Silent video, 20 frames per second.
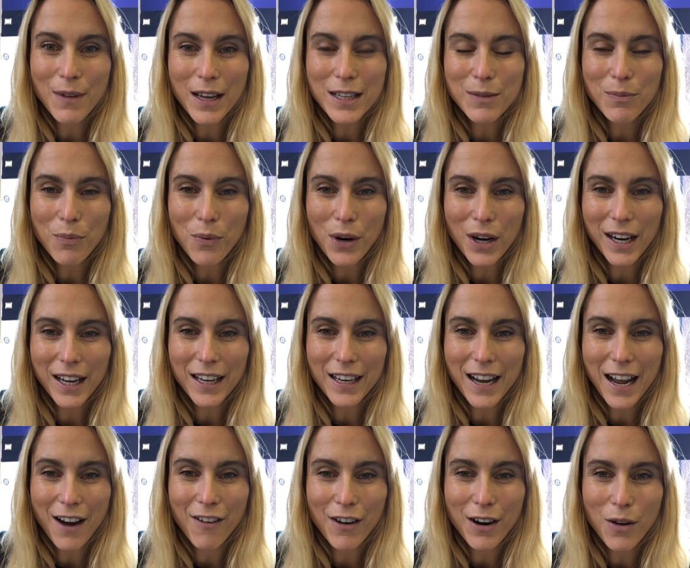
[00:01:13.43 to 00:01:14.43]
That's
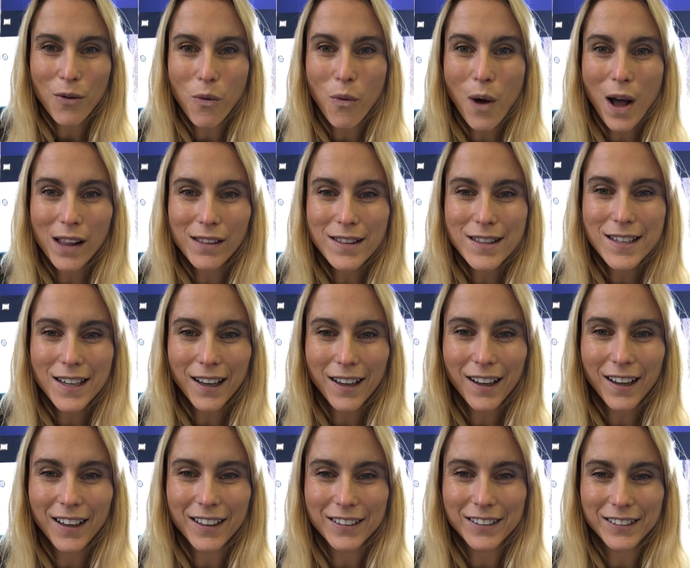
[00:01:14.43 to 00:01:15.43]
brilliant, Eric. Well
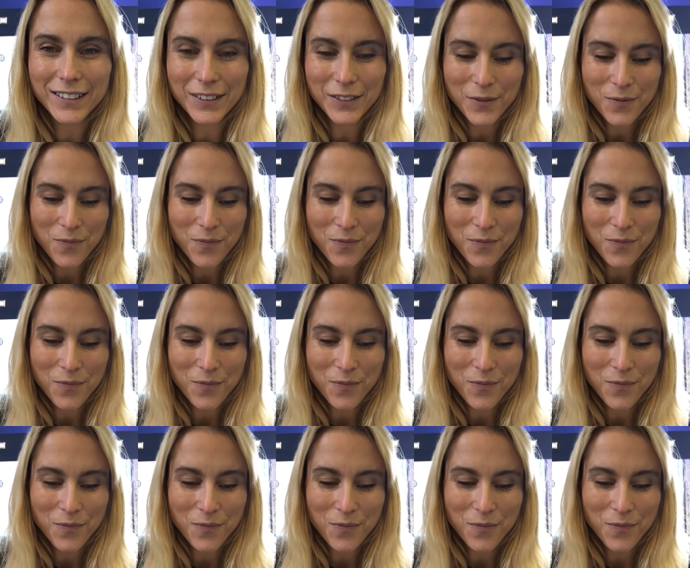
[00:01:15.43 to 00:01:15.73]
done.